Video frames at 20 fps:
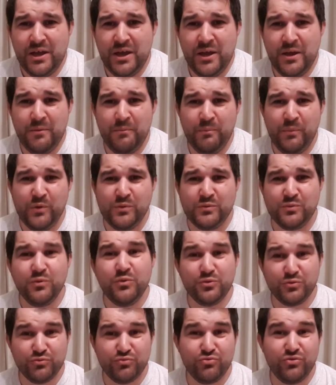But
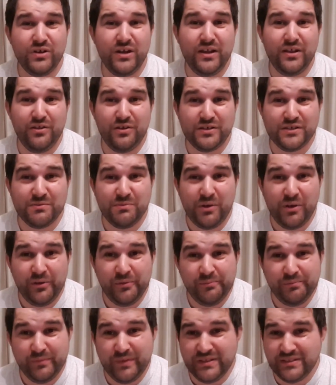what's really nice about
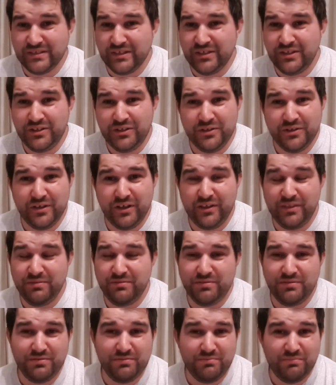them is I
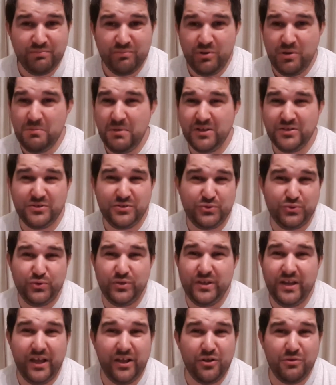pretty much
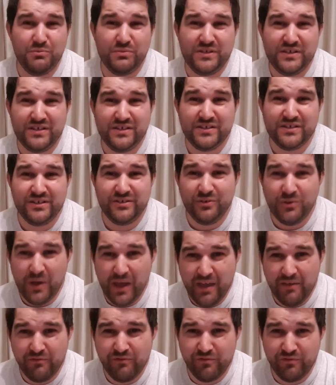join their competition
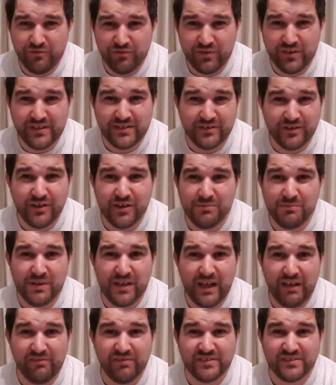every time
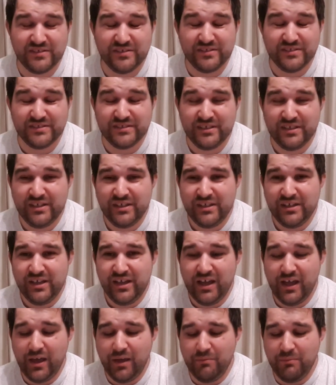it advertised,
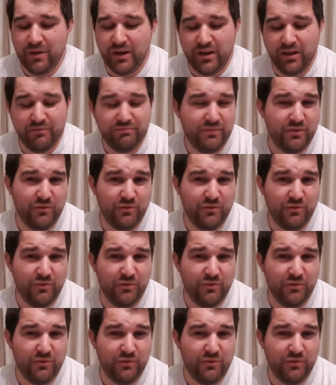and I've